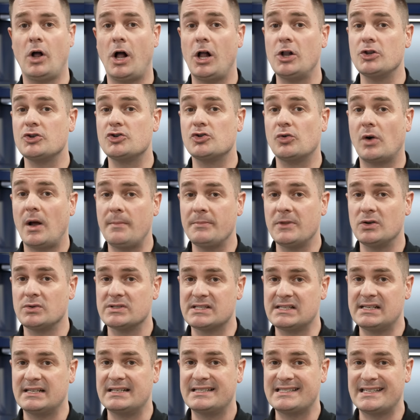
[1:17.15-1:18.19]
I'll drop those
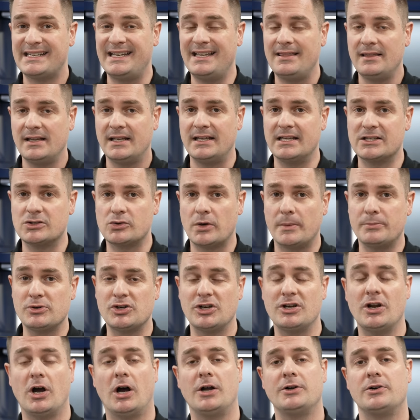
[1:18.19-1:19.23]
links in the
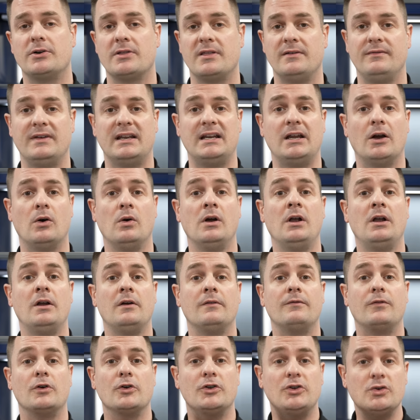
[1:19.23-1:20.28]
description under the video
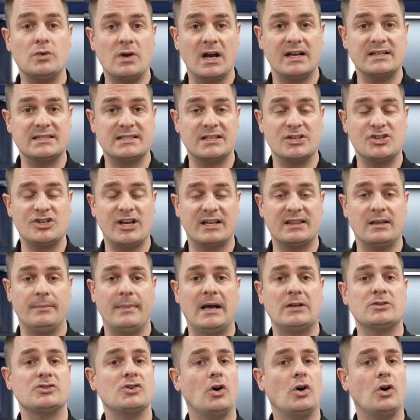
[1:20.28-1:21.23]
for you guys to check them out.